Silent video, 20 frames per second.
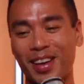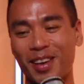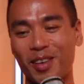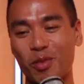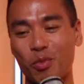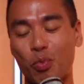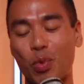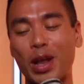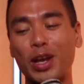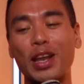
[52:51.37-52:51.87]

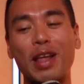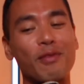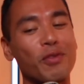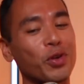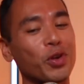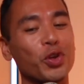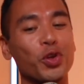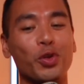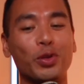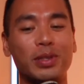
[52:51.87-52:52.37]

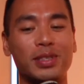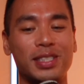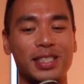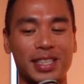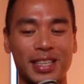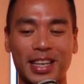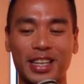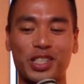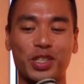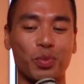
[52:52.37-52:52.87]
Whenever you
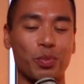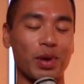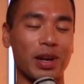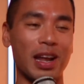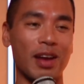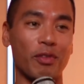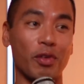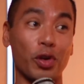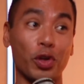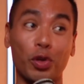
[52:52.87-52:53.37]
teach and
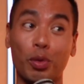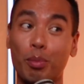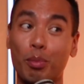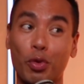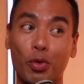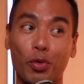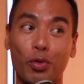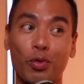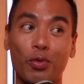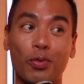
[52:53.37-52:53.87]
whenever you
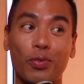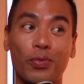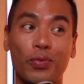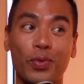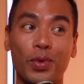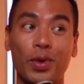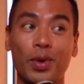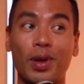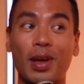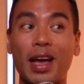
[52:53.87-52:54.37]

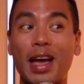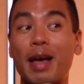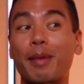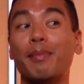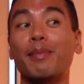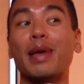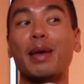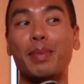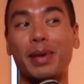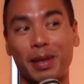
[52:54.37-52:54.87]
move,
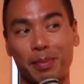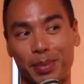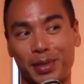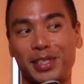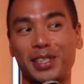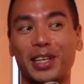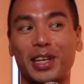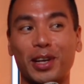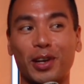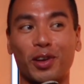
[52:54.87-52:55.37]
and maybe in
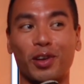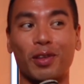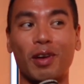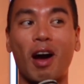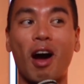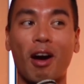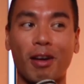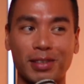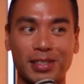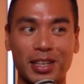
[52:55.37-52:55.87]
particular
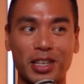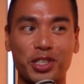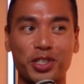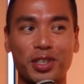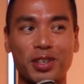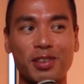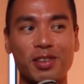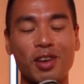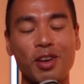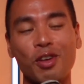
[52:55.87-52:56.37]
our
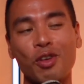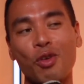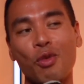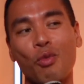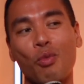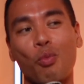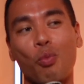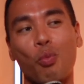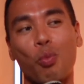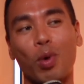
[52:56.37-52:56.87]
session,
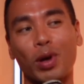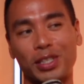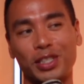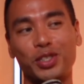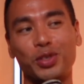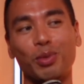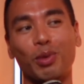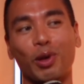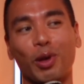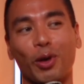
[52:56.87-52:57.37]
what
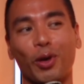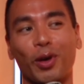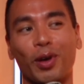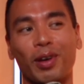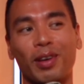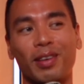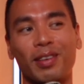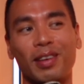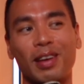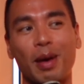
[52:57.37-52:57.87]
did you
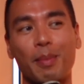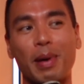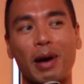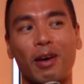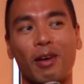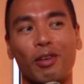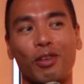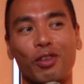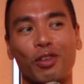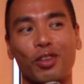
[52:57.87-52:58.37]
learn
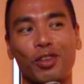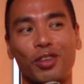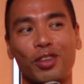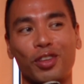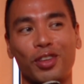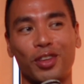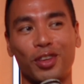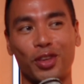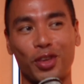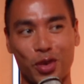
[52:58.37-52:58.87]
about
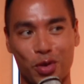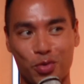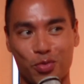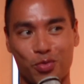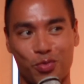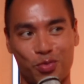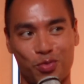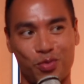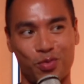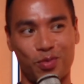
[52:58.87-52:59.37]

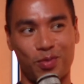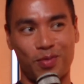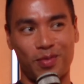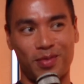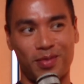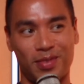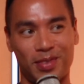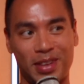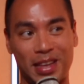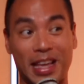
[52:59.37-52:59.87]
you
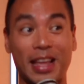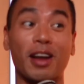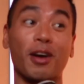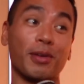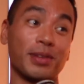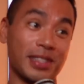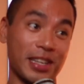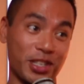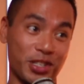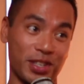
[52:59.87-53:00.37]
in
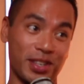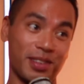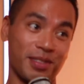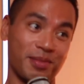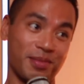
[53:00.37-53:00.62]
our session?